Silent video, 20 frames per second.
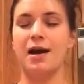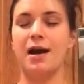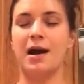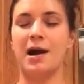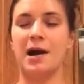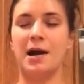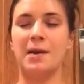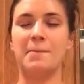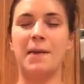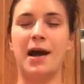
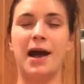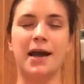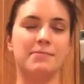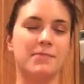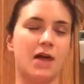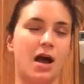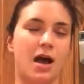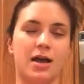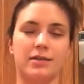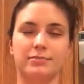I'm
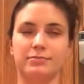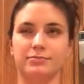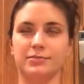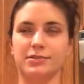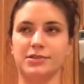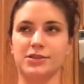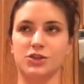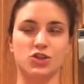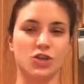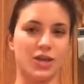not
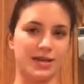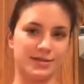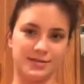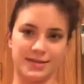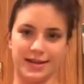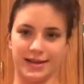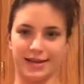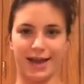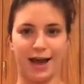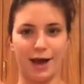
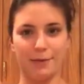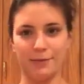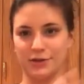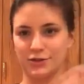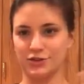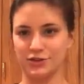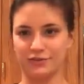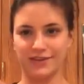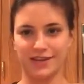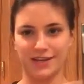suggesting how
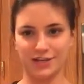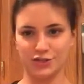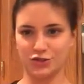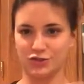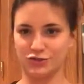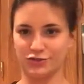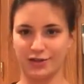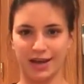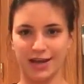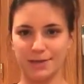much of
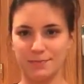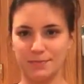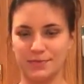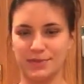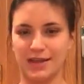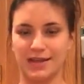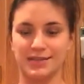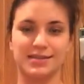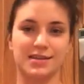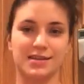each type.
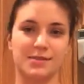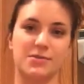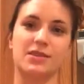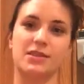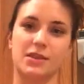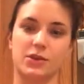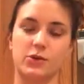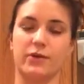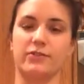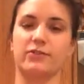That's
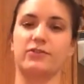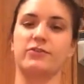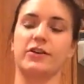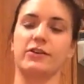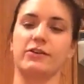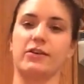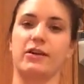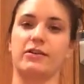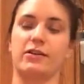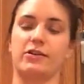something that you have to
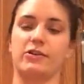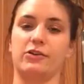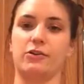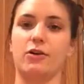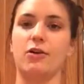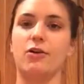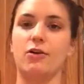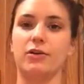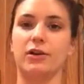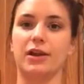figure out on
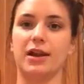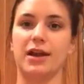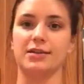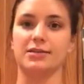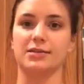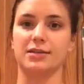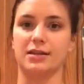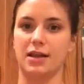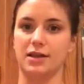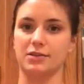your own. It
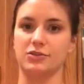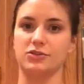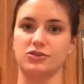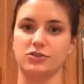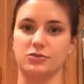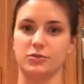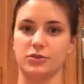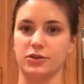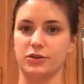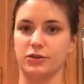has a lot to
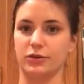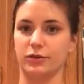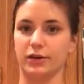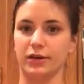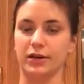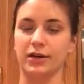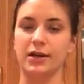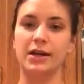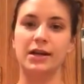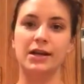do with
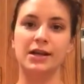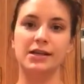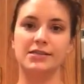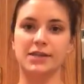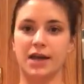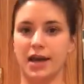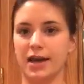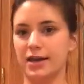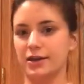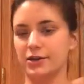your
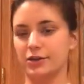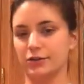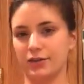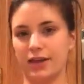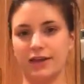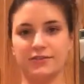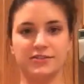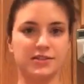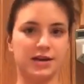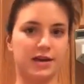diet, your
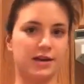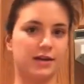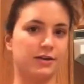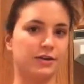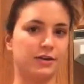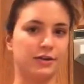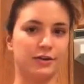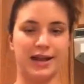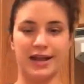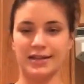lifestyle,
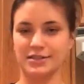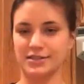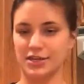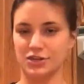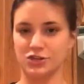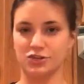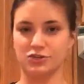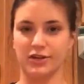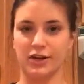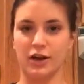your
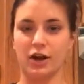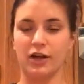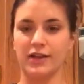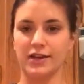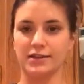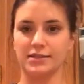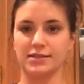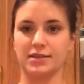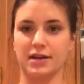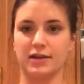ancestry, all
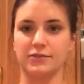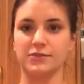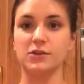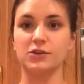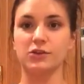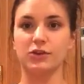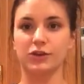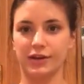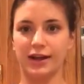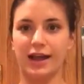that stuff. So
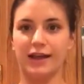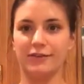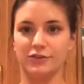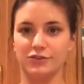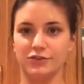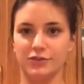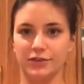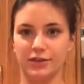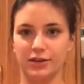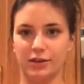you're going to have
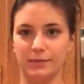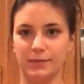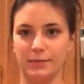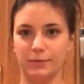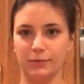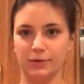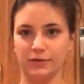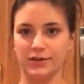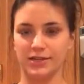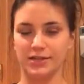to do a little bit
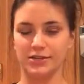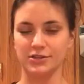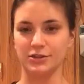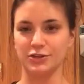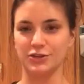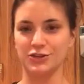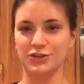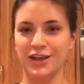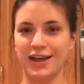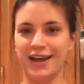more
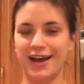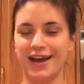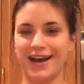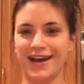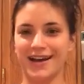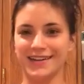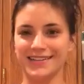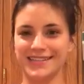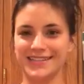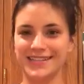research
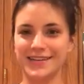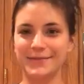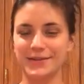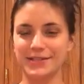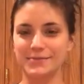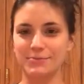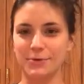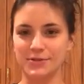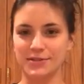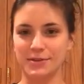to see
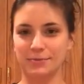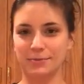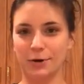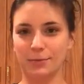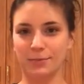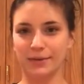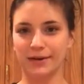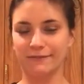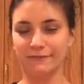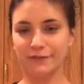what's most
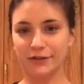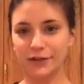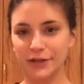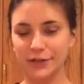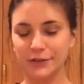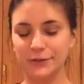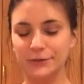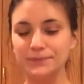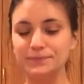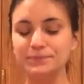appropriate for
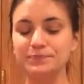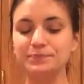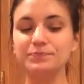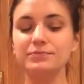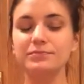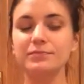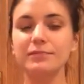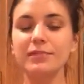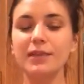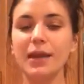you.
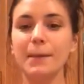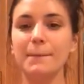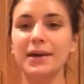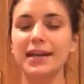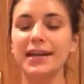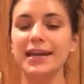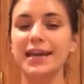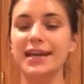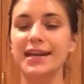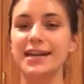
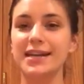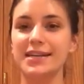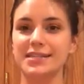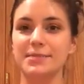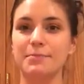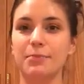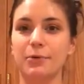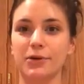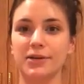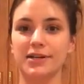But again, it is
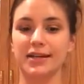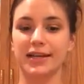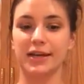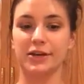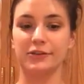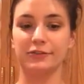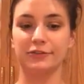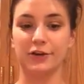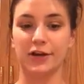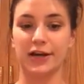important to
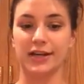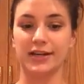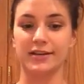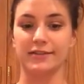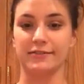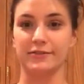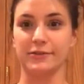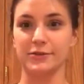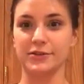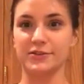get a variety
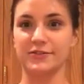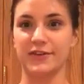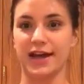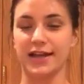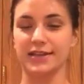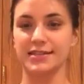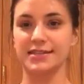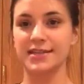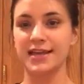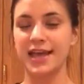of those
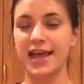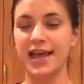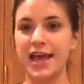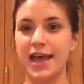fats.